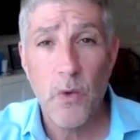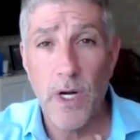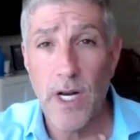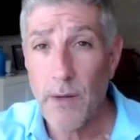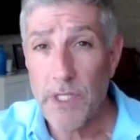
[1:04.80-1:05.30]

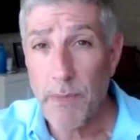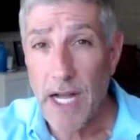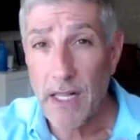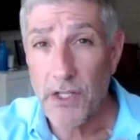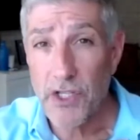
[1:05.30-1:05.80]
When I was a
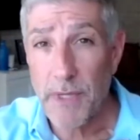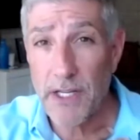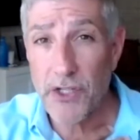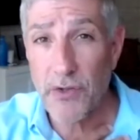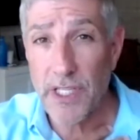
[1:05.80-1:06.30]
biology
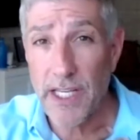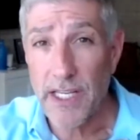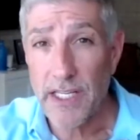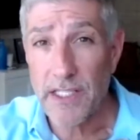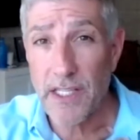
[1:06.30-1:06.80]
major in
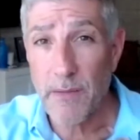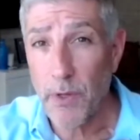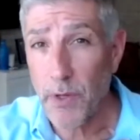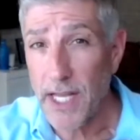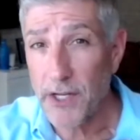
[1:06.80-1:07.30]
the 80s and then
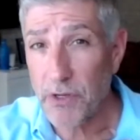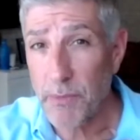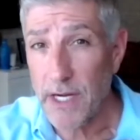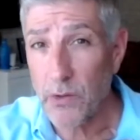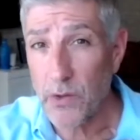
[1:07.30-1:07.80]
podiatric
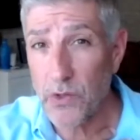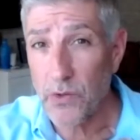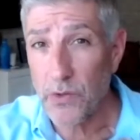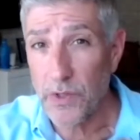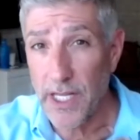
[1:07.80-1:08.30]
medical
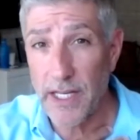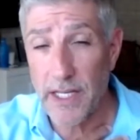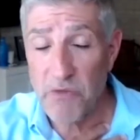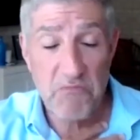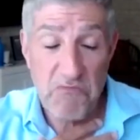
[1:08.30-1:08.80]
school in the
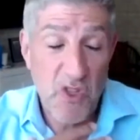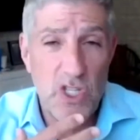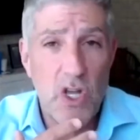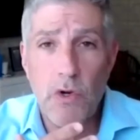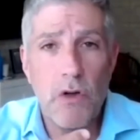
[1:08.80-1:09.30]
80s, there was
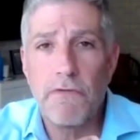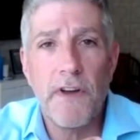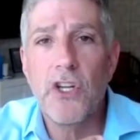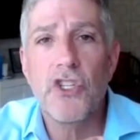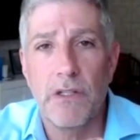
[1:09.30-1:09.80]
no known
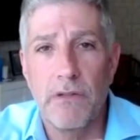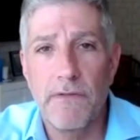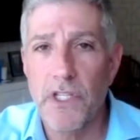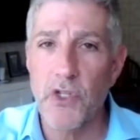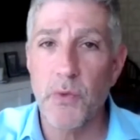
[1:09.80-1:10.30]
function
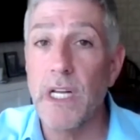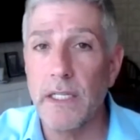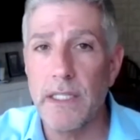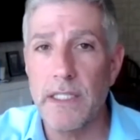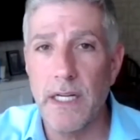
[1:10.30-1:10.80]
for these
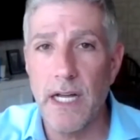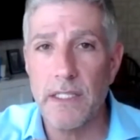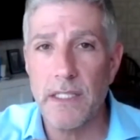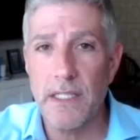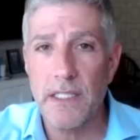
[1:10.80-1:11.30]
reductants and
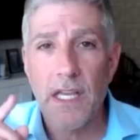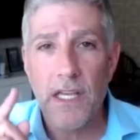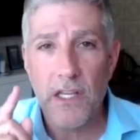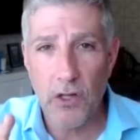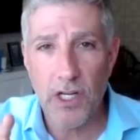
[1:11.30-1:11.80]
oxidants.
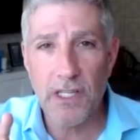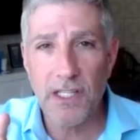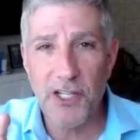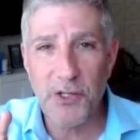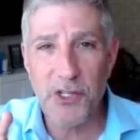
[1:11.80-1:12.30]
You look at the
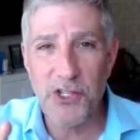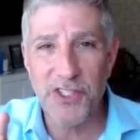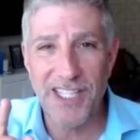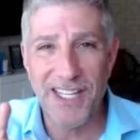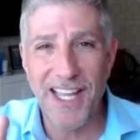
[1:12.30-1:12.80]
literature
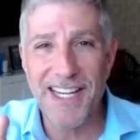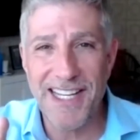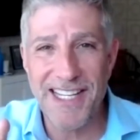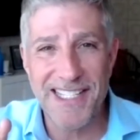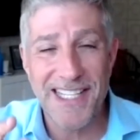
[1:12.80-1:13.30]
in the
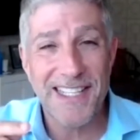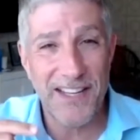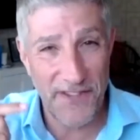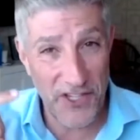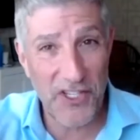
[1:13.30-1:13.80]
90s,
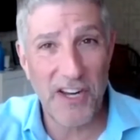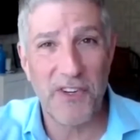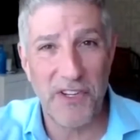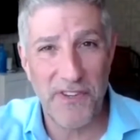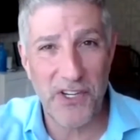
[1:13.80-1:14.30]
they've
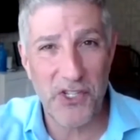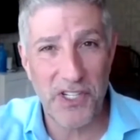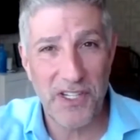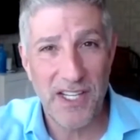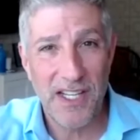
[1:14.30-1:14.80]
discovered a function.